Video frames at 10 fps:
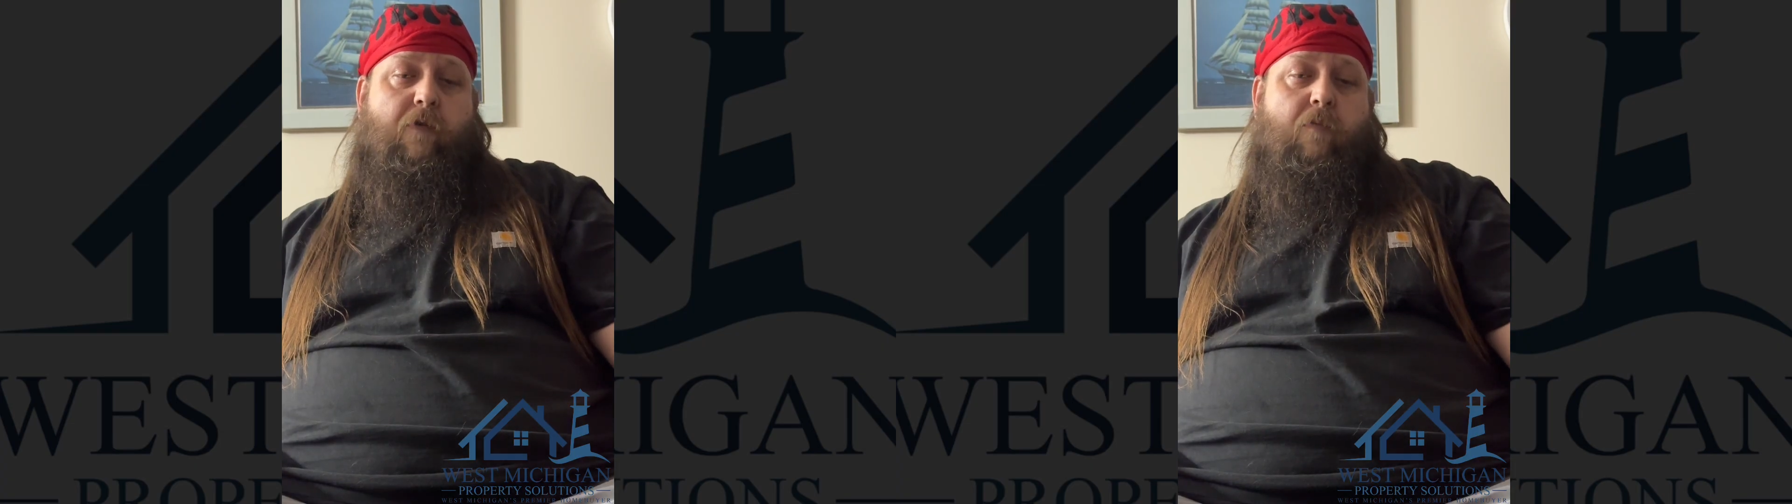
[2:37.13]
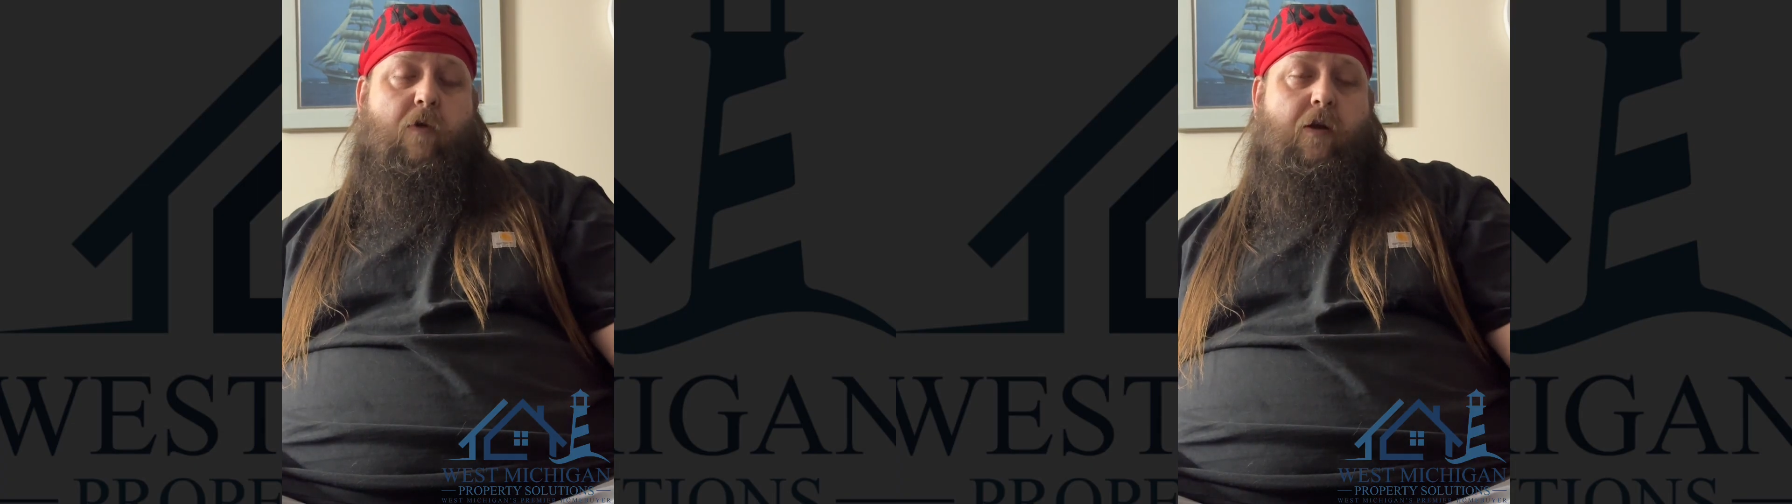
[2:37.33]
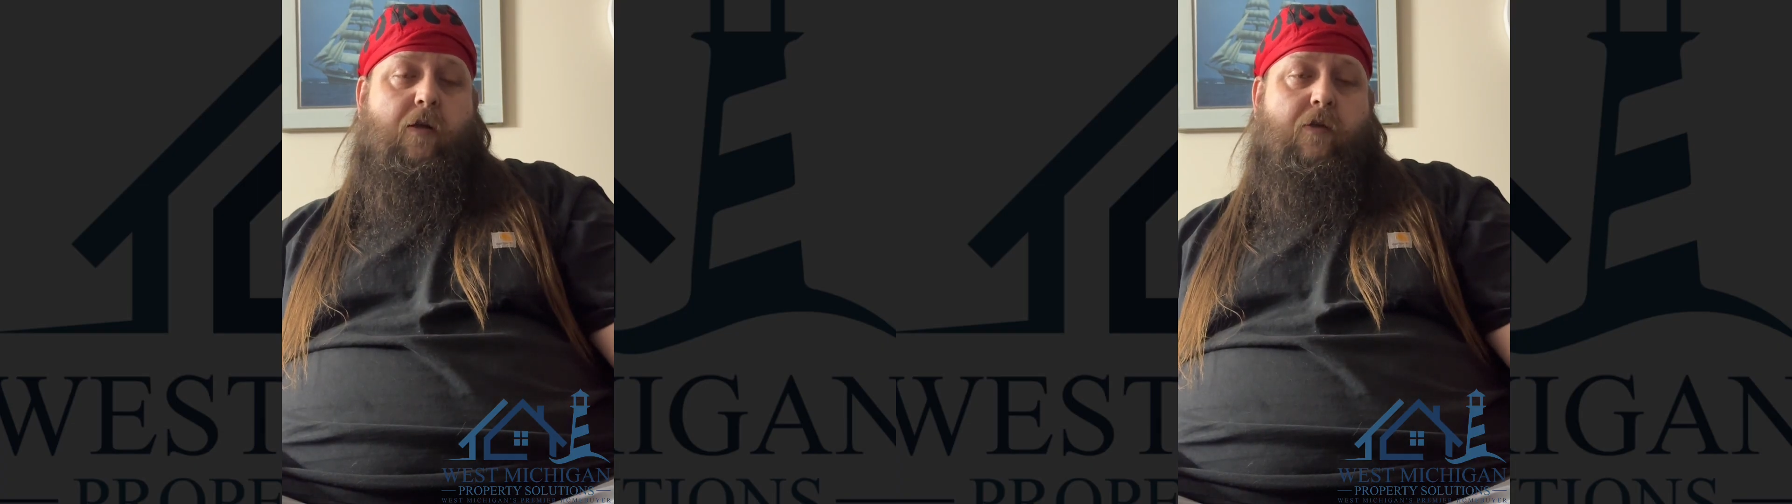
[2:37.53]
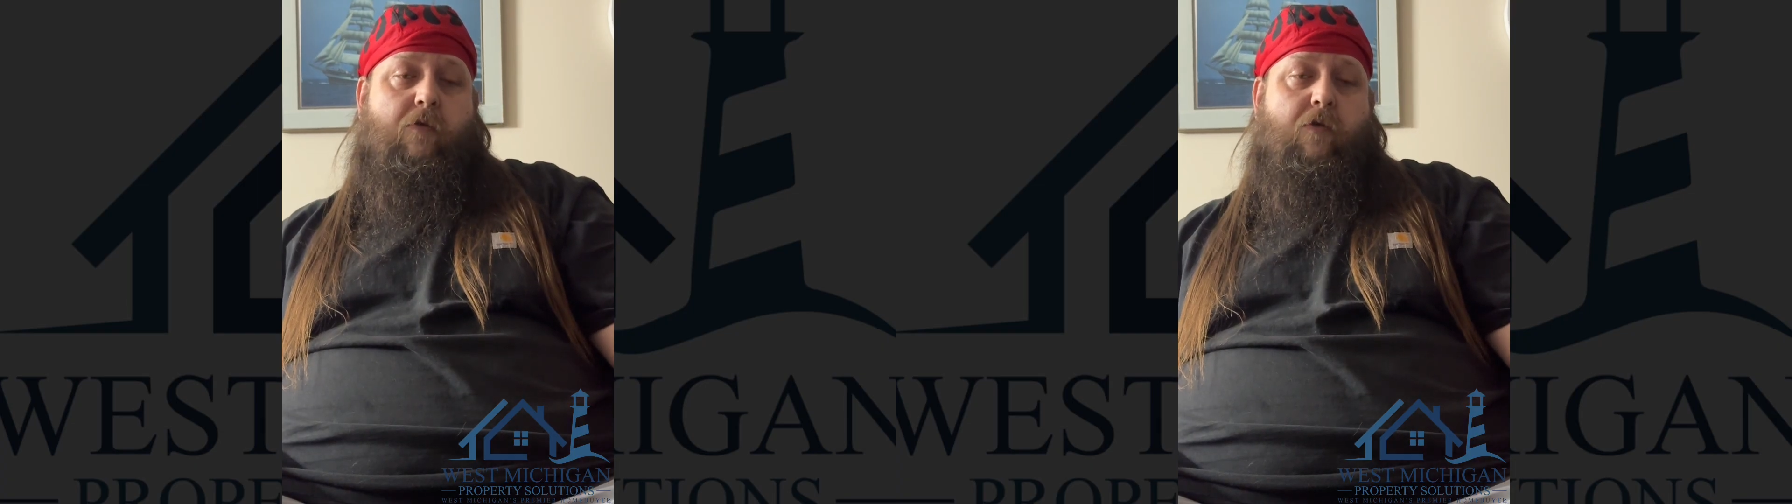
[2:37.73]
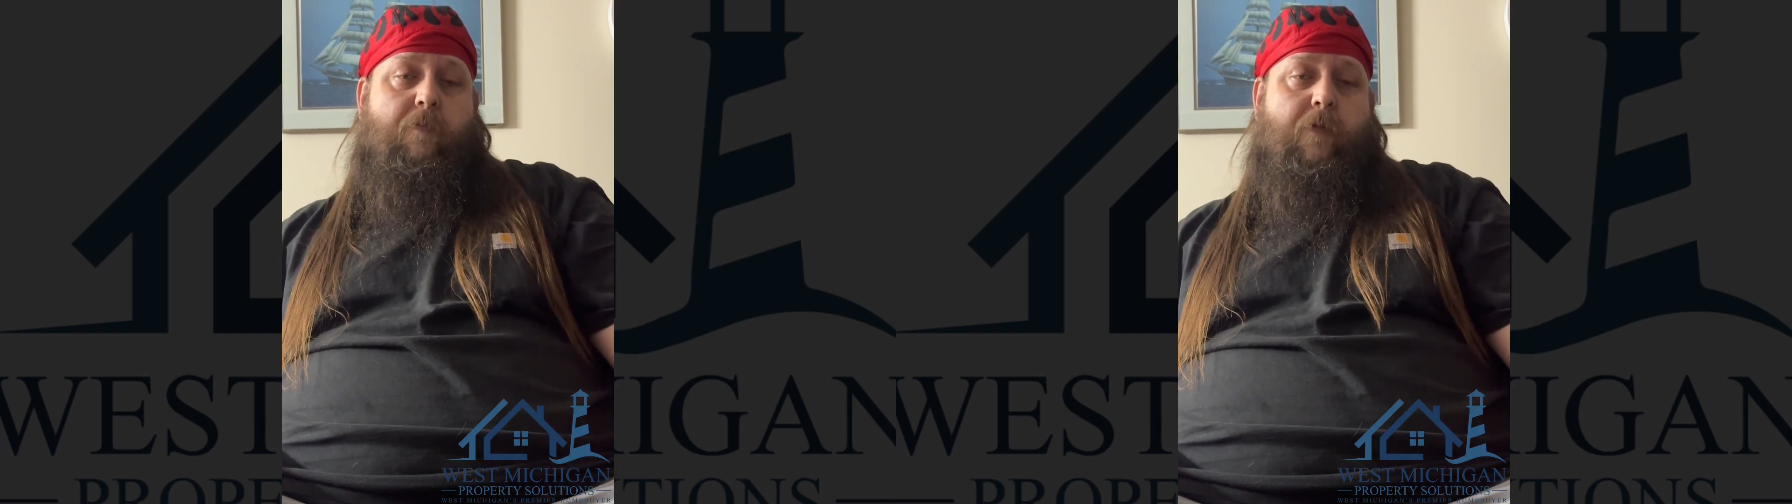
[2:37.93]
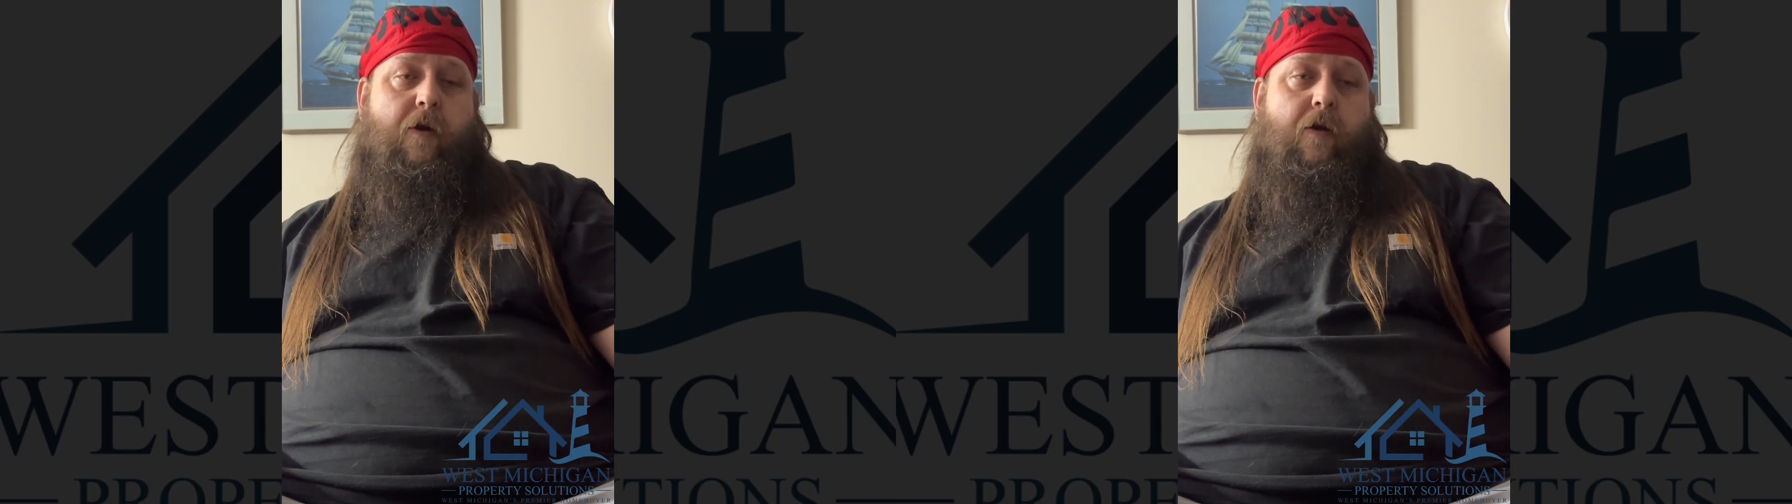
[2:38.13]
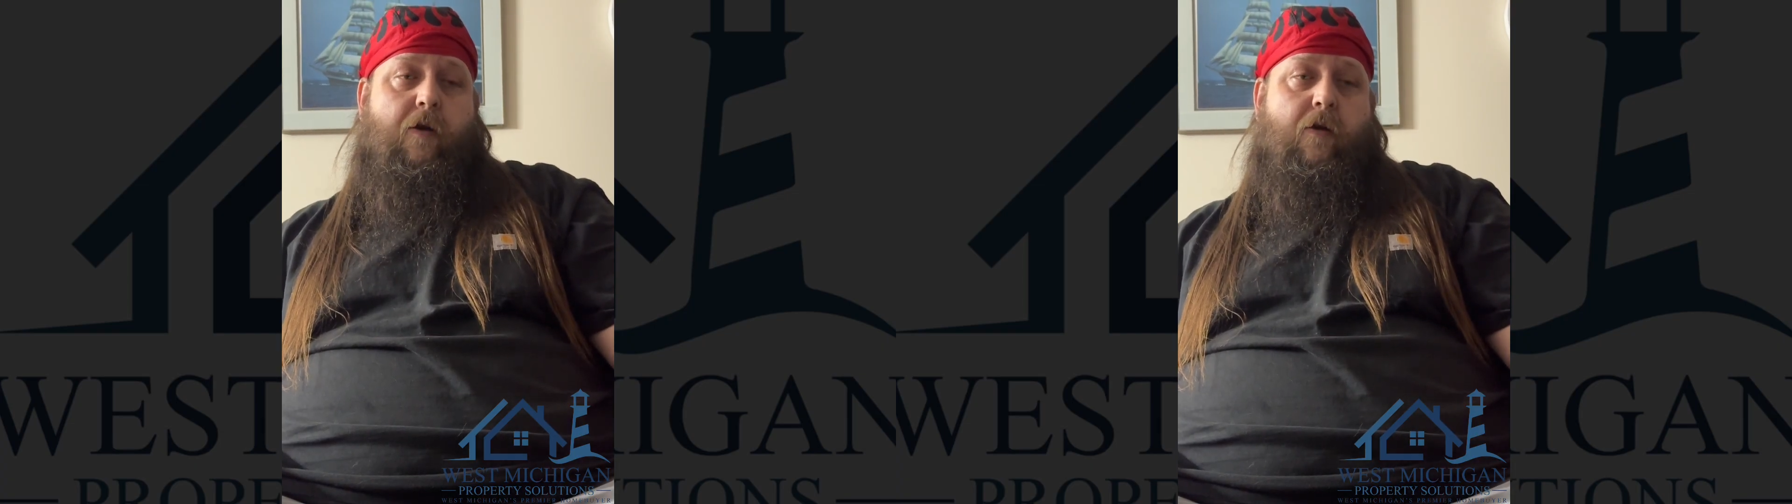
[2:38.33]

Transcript: money to repair it